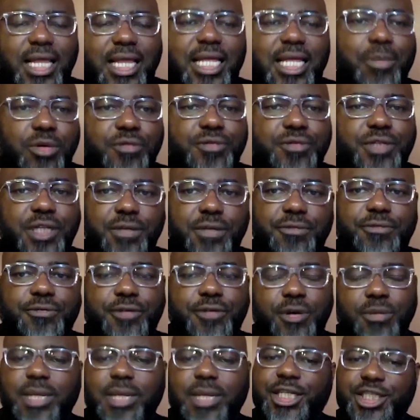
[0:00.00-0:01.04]
and then I moved
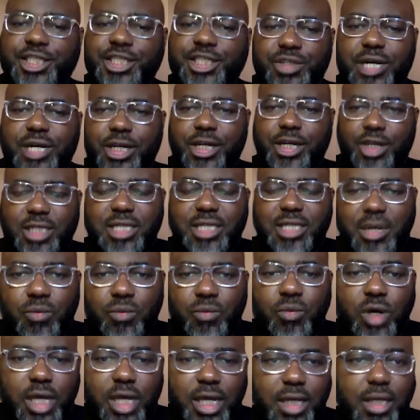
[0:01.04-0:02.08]
in from Nigeria and I
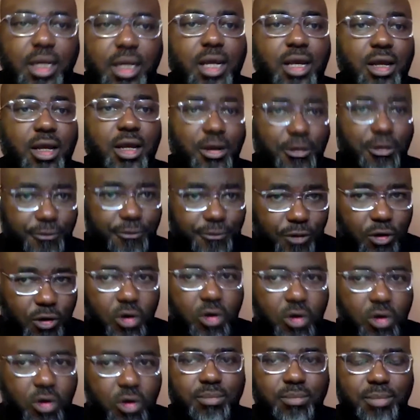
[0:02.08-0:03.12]
started working
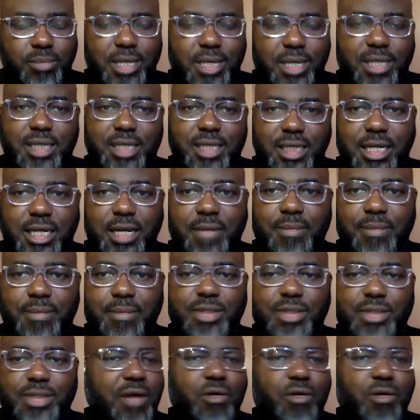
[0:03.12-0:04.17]
for Maersk in
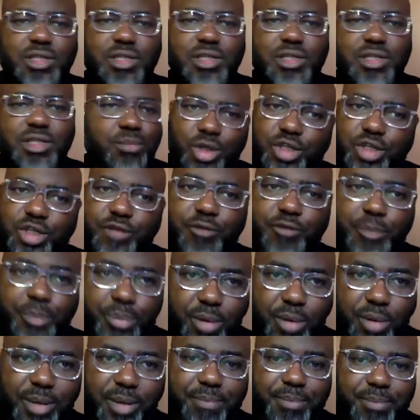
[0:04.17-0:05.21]
Denmark. So that wasn't much of
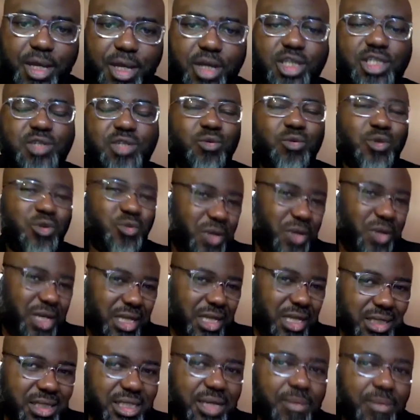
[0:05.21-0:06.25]
a problem because it was
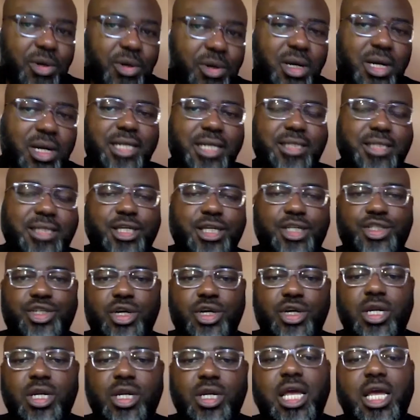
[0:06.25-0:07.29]
within the same
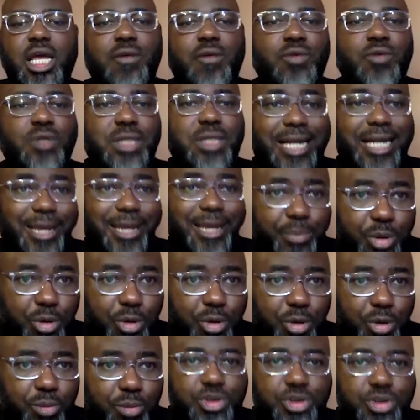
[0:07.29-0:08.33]
organization. It was like a
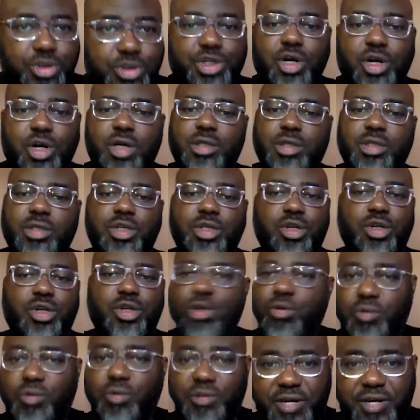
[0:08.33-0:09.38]
promotion, you
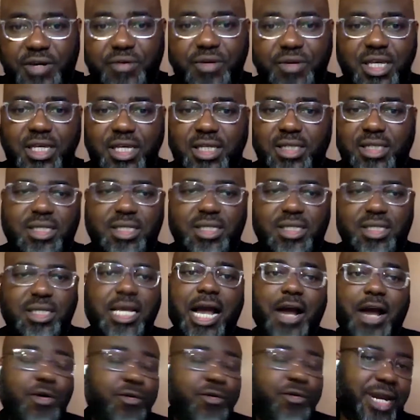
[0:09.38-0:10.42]
know, it was very
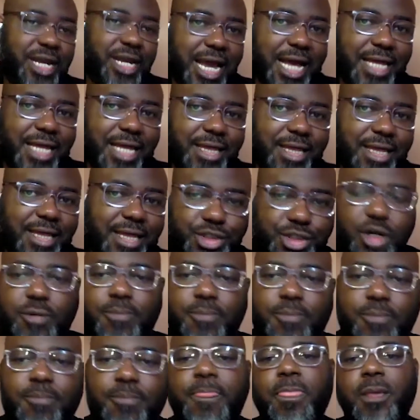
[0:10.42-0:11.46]
easy. I already had the
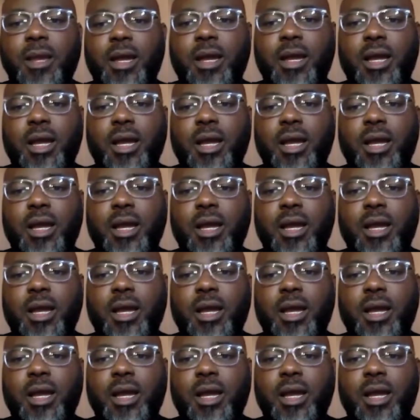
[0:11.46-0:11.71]
job.